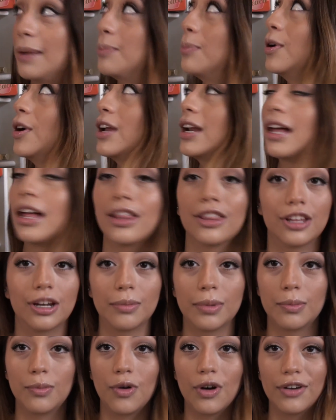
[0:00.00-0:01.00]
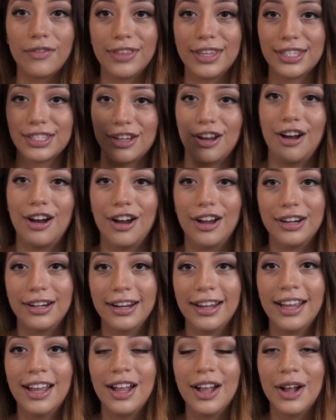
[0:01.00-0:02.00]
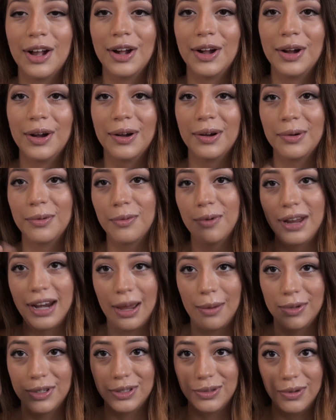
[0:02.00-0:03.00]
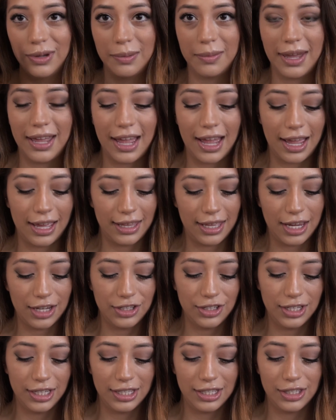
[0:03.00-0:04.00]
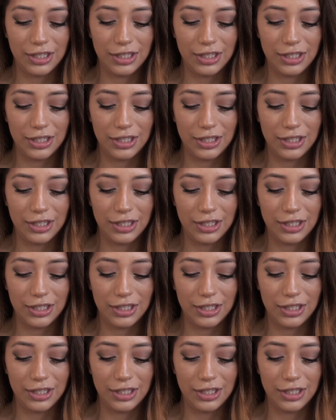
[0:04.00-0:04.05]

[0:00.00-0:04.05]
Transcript: put a little bit more of this on when I was doing my eyelashes.